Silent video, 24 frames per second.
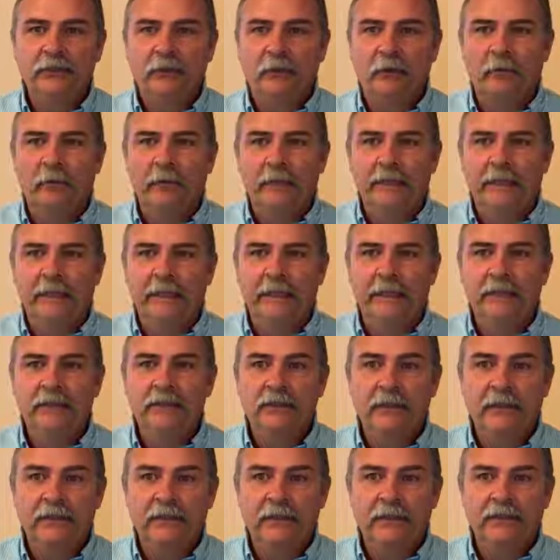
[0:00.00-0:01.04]
that will be needed,
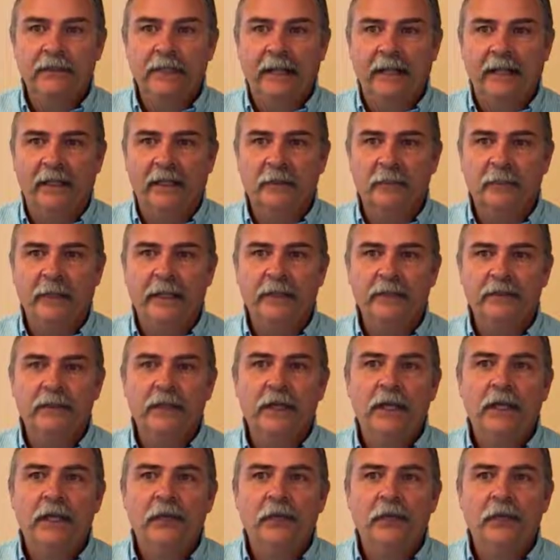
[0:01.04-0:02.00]
such as the LMS,